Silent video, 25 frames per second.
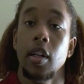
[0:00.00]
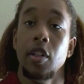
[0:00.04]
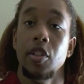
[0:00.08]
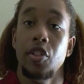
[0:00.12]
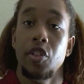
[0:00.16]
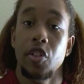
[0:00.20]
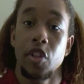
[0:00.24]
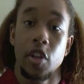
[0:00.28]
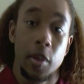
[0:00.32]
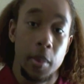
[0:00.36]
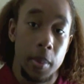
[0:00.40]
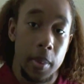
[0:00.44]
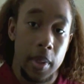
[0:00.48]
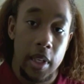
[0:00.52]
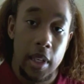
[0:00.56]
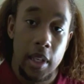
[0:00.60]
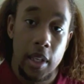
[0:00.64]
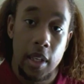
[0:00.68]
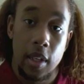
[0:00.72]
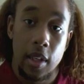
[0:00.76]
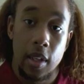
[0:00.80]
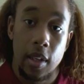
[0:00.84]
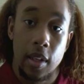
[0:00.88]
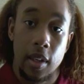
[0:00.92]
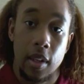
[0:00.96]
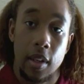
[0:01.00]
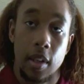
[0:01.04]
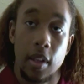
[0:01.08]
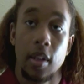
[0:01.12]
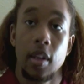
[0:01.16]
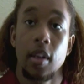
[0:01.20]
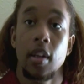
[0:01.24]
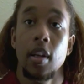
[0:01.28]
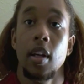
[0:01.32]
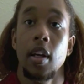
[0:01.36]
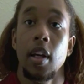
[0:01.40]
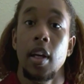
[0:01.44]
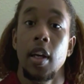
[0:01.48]
Germany,
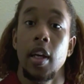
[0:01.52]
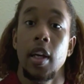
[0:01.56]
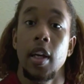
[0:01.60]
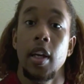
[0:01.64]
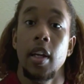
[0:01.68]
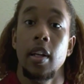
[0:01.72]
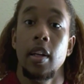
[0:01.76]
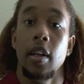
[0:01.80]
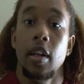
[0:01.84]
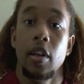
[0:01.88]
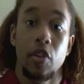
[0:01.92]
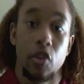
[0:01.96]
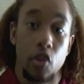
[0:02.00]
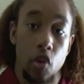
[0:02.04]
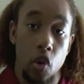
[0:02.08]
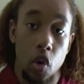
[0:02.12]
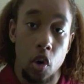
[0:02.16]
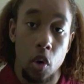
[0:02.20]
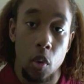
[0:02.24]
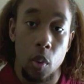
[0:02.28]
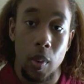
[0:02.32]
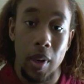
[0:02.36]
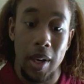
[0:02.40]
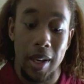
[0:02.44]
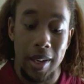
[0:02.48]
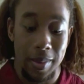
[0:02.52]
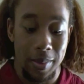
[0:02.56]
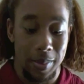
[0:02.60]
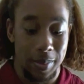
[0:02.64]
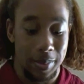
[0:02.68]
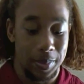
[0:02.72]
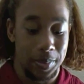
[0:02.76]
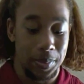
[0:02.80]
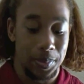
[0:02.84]
and Norway.